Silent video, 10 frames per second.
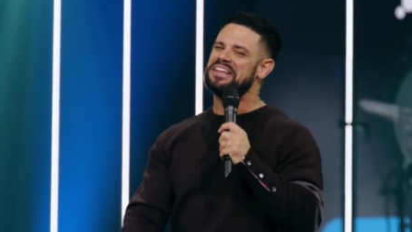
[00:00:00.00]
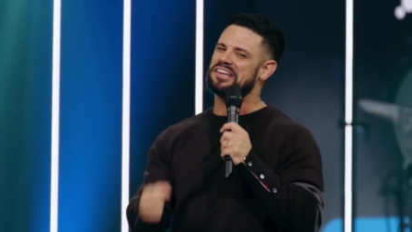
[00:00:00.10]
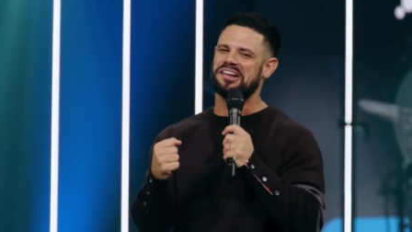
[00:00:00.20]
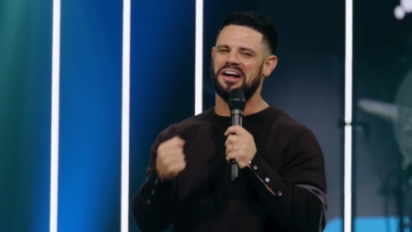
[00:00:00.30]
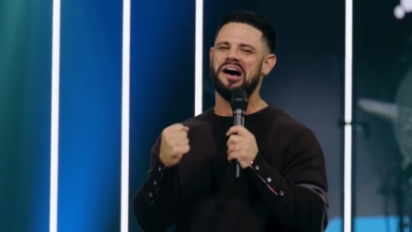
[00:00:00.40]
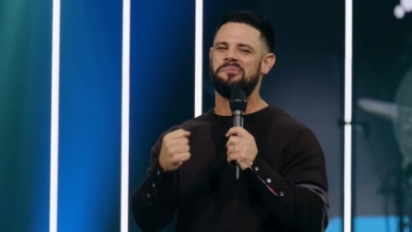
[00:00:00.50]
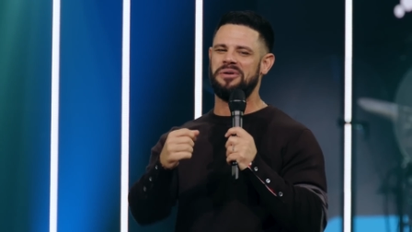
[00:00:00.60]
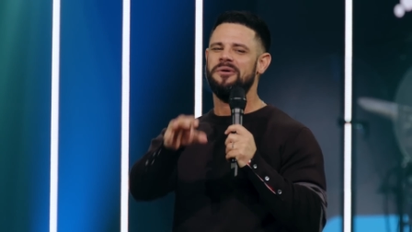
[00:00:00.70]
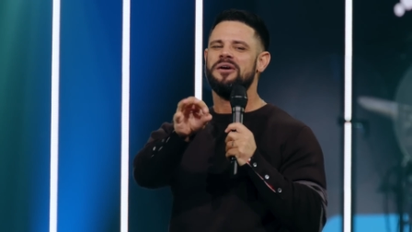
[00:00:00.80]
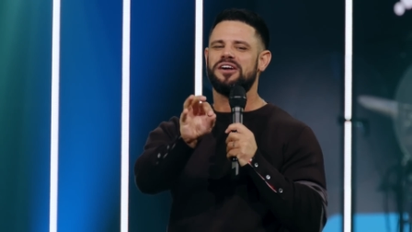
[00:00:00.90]
This is going to help
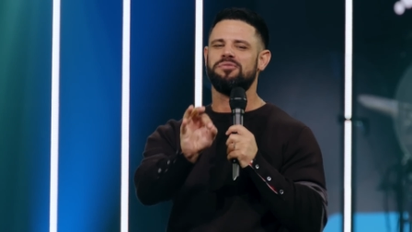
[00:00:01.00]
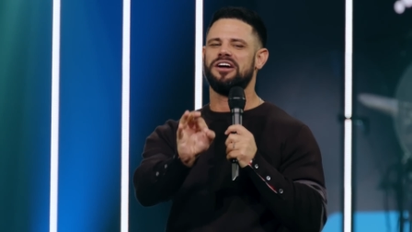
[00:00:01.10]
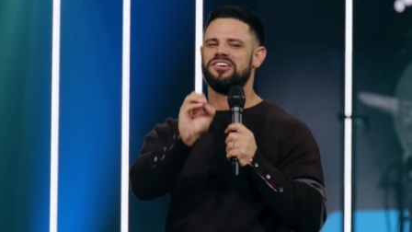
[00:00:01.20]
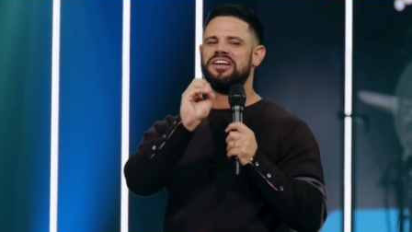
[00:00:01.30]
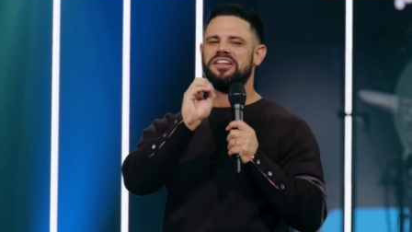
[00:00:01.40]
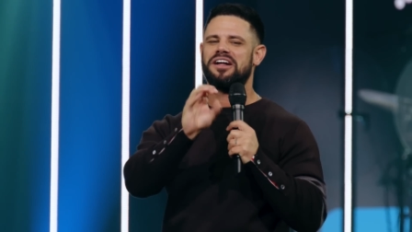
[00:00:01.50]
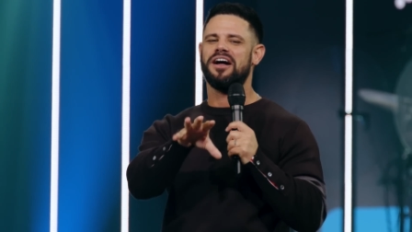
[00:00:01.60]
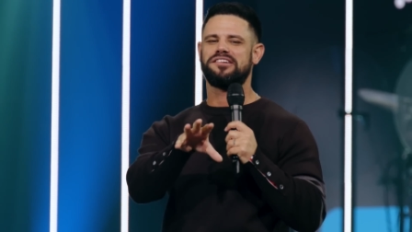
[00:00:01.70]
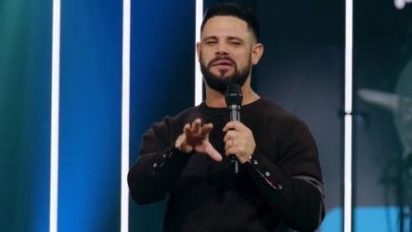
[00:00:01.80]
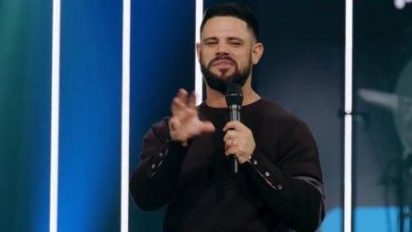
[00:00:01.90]
you. Because what? The
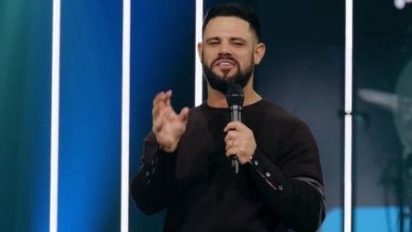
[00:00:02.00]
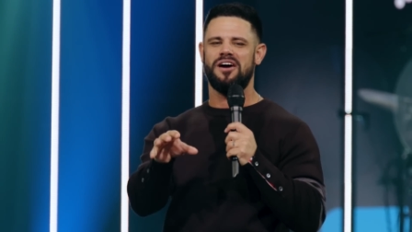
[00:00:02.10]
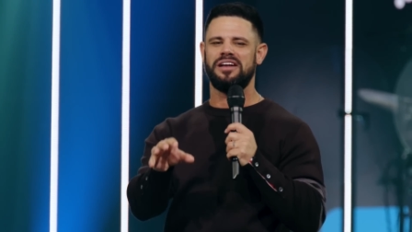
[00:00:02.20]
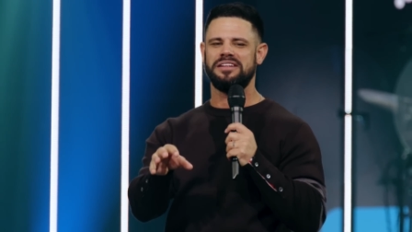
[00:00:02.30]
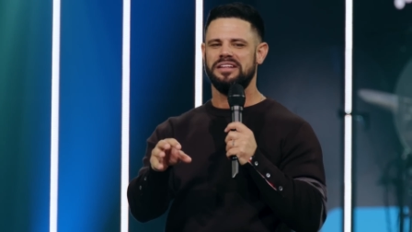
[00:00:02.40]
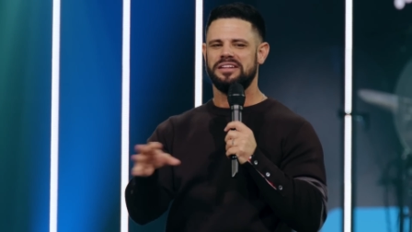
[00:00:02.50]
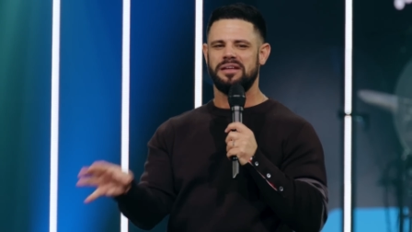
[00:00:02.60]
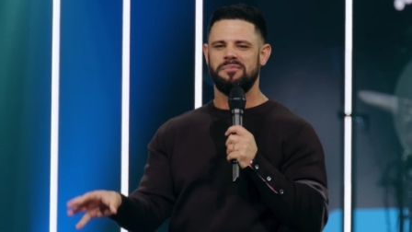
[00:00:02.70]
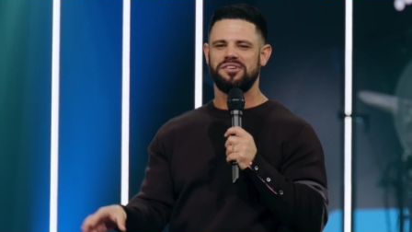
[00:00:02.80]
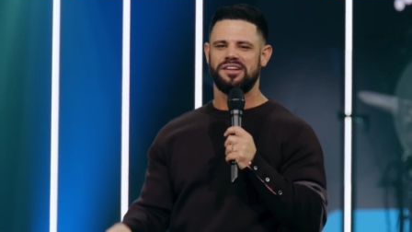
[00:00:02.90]
concept of calling
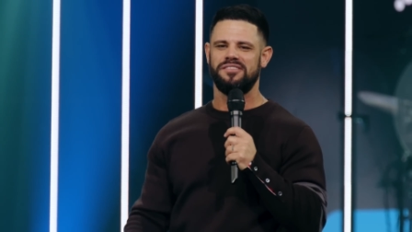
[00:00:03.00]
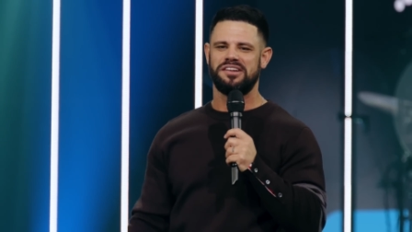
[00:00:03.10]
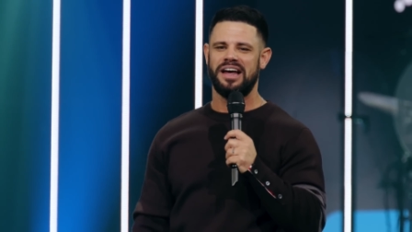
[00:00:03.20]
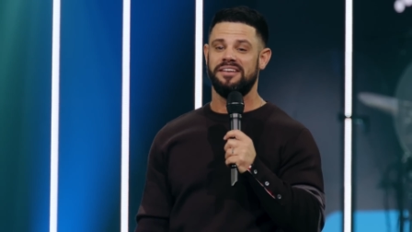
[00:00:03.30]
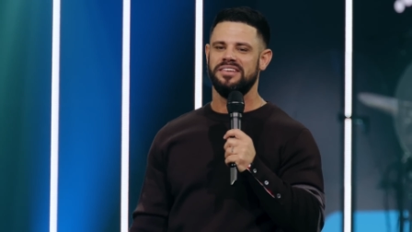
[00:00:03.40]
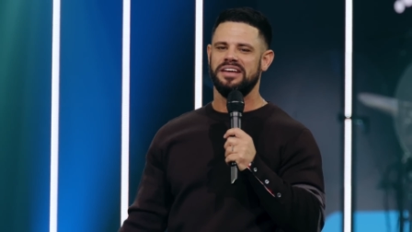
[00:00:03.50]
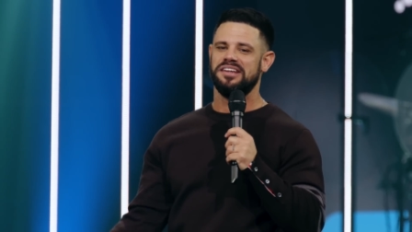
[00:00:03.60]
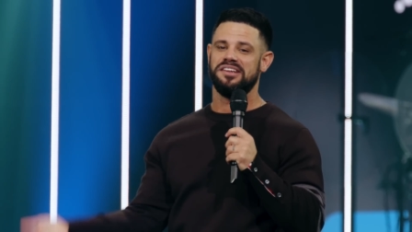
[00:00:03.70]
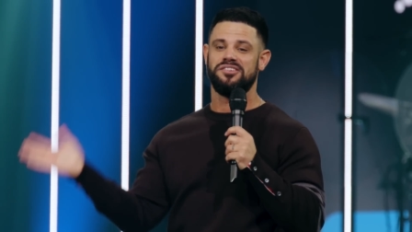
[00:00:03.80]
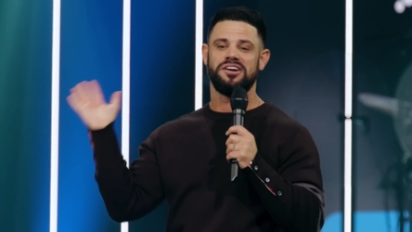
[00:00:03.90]
that most of us have
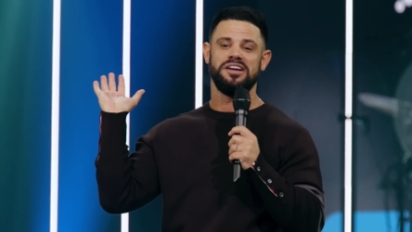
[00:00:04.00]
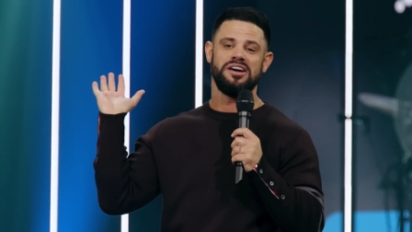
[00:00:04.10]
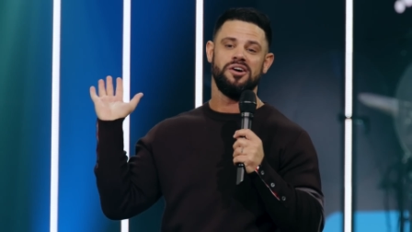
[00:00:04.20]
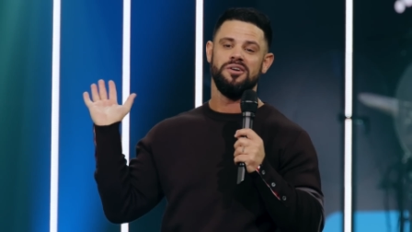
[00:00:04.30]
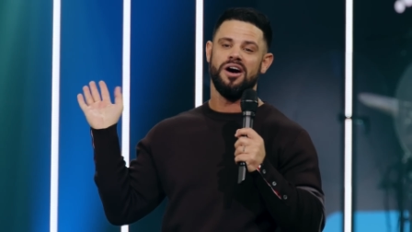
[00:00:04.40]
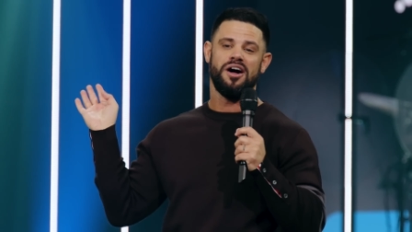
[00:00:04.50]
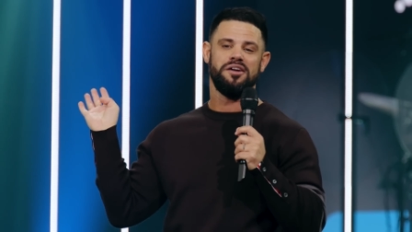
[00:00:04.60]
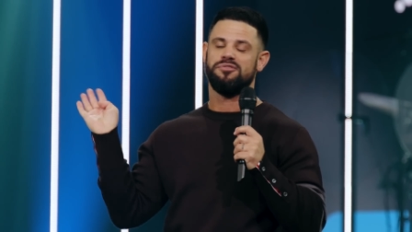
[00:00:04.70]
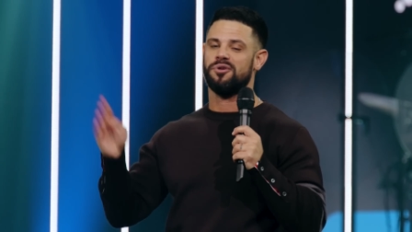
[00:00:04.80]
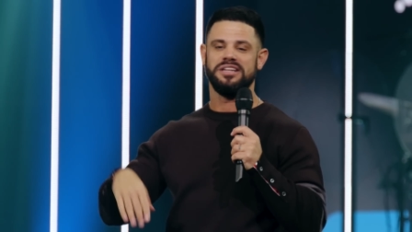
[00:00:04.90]
is that you're going to go
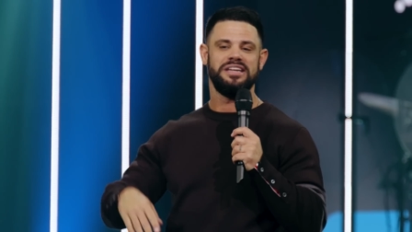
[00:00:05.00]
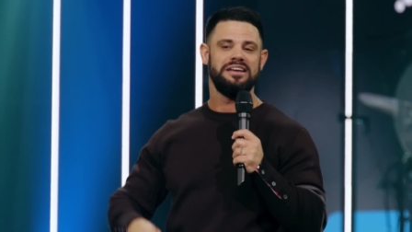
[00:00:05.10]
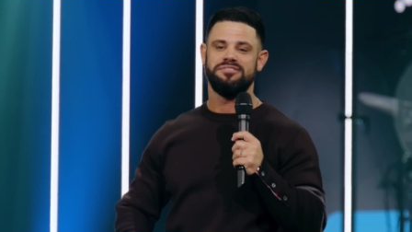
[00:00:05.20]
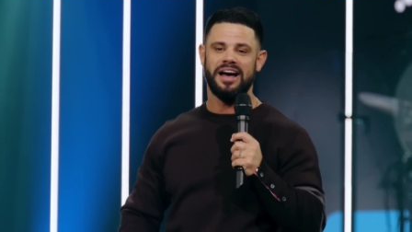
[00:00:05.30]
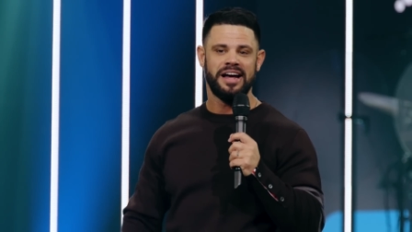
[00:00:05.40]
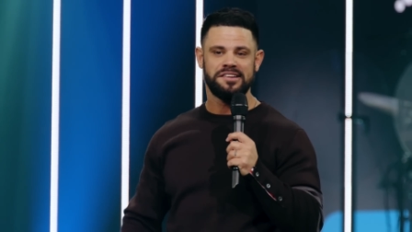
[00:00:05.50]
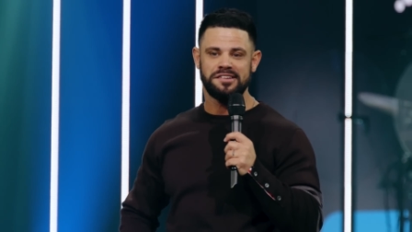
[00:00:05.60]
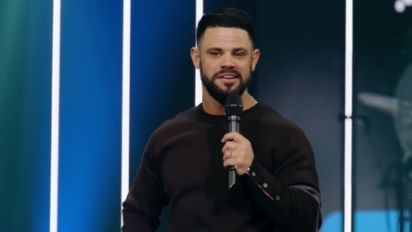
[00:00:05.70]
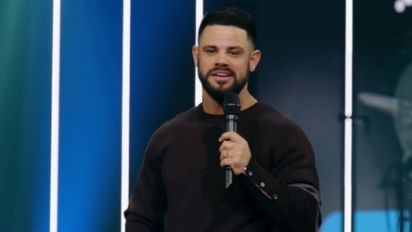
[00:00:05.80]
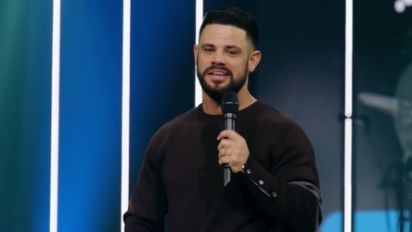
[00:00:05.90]
on a 40 day fast